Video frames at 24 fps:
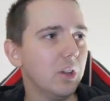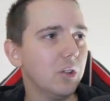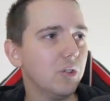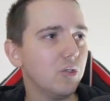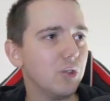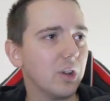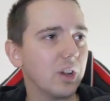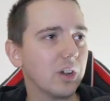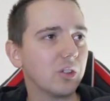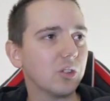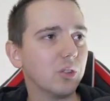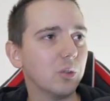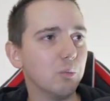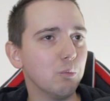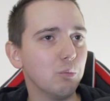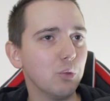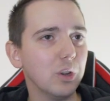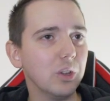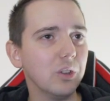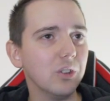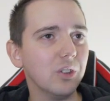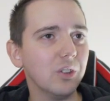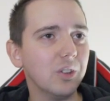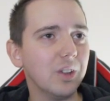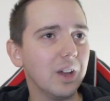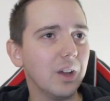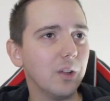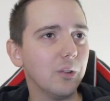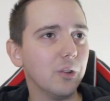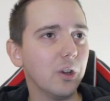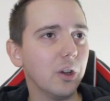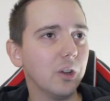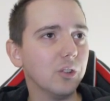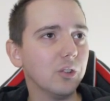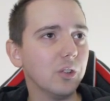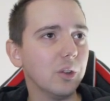Jackson brings it down
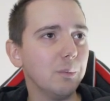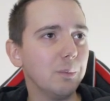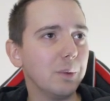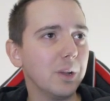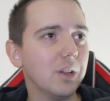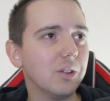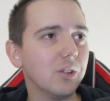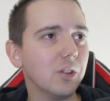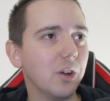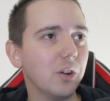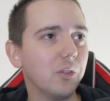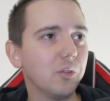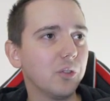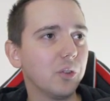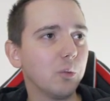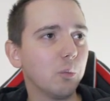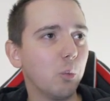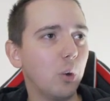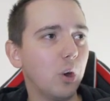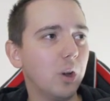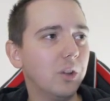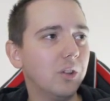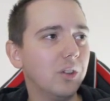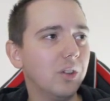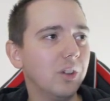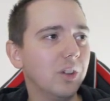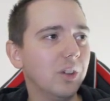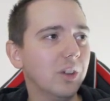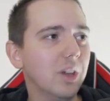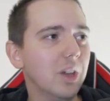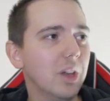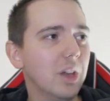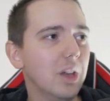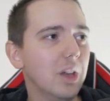nicely, plays it off to Whiting,